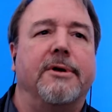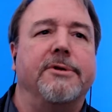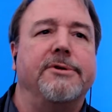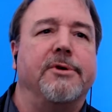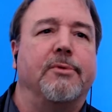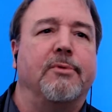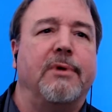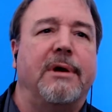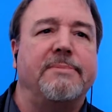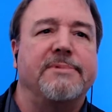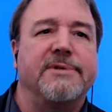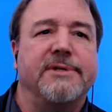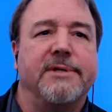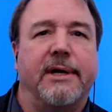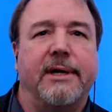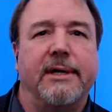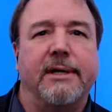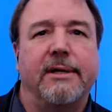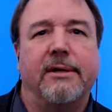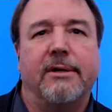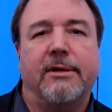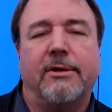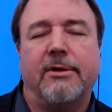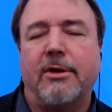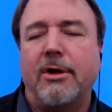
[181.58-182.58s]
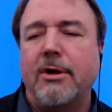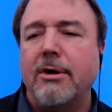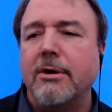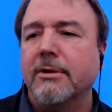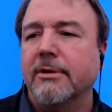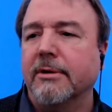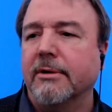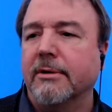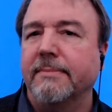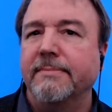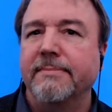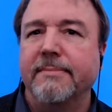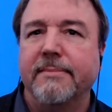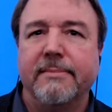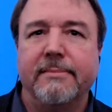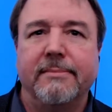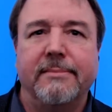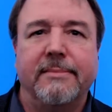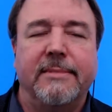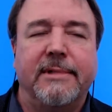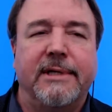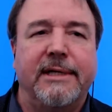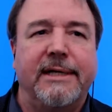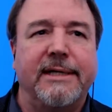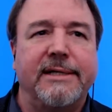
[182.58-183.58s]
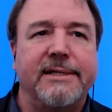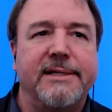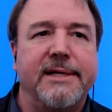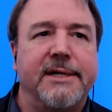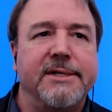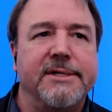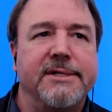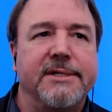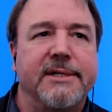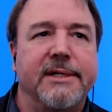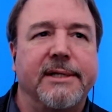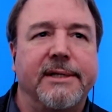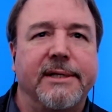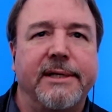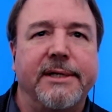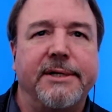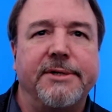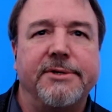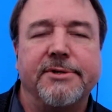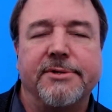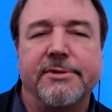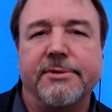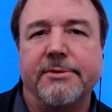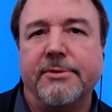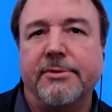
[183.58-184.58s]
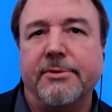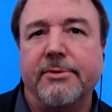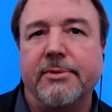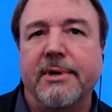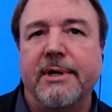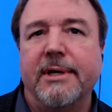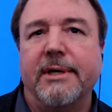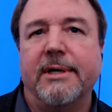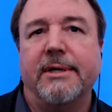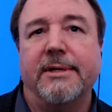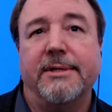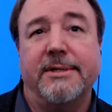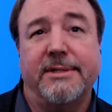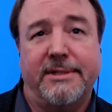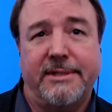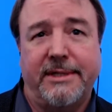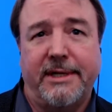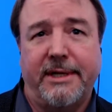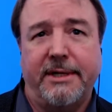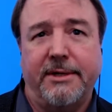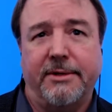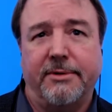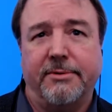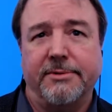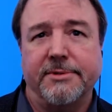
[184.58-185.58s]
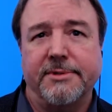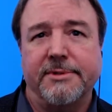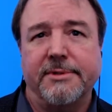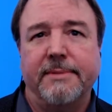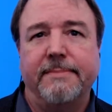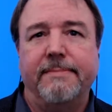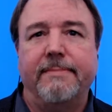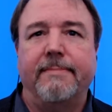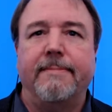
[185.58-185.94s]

your website longer, it tends to lead to sales.